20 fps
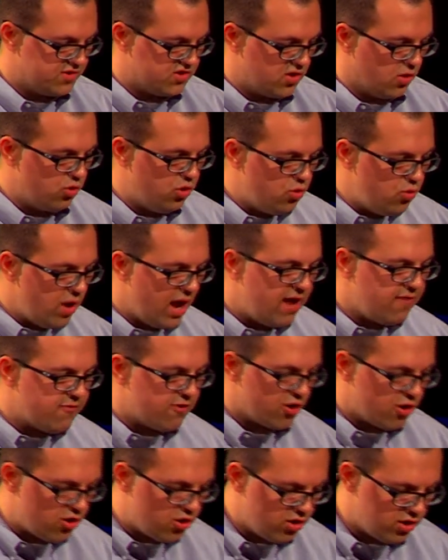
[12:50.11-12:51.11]
So you have
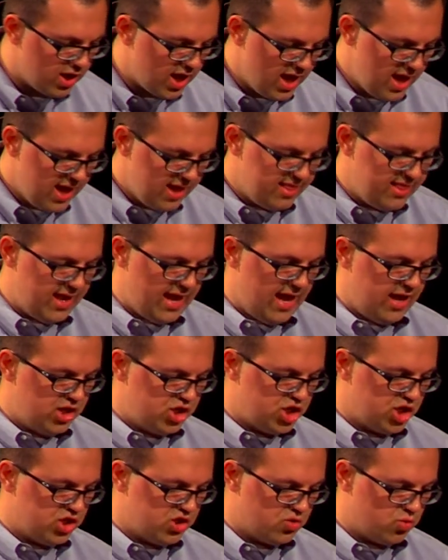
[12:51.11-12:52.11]
heard the
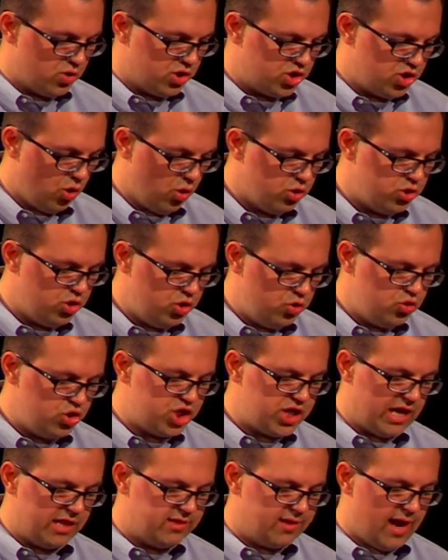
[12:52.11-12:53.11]
ancients were told, you
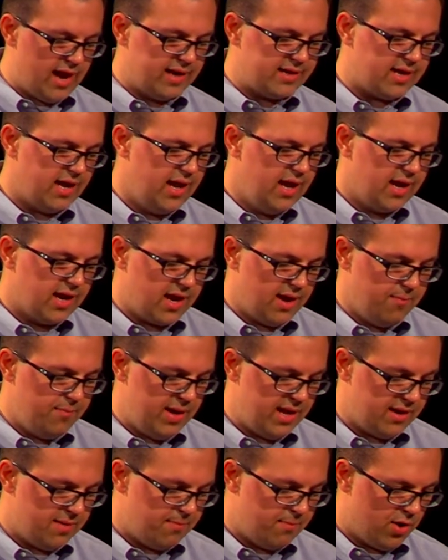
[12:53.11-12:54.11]
shall not
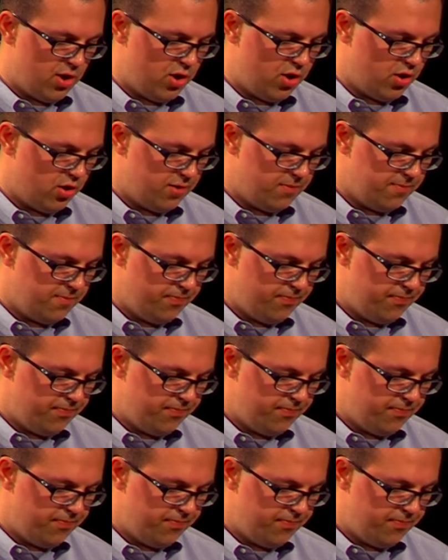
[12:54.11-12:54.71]
commit murder.